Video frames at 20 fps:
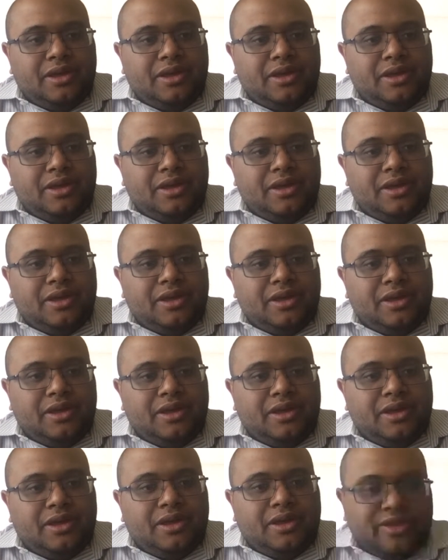I
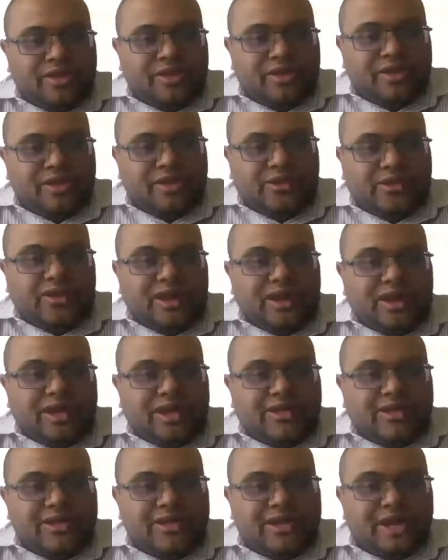think, in jail
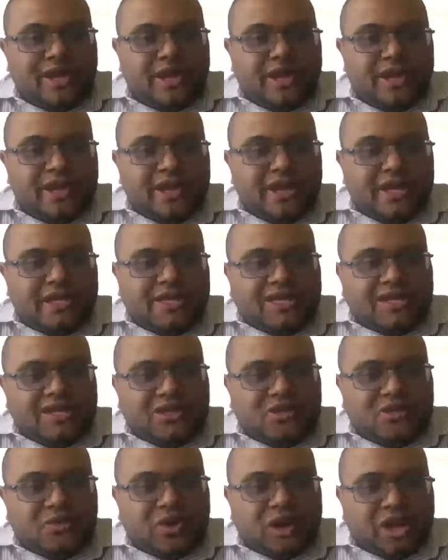for the rest of her life
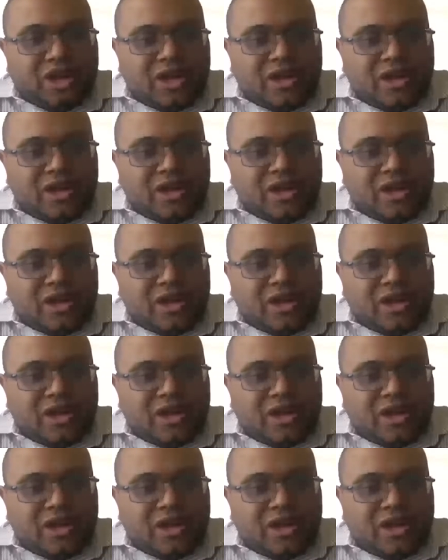or anything.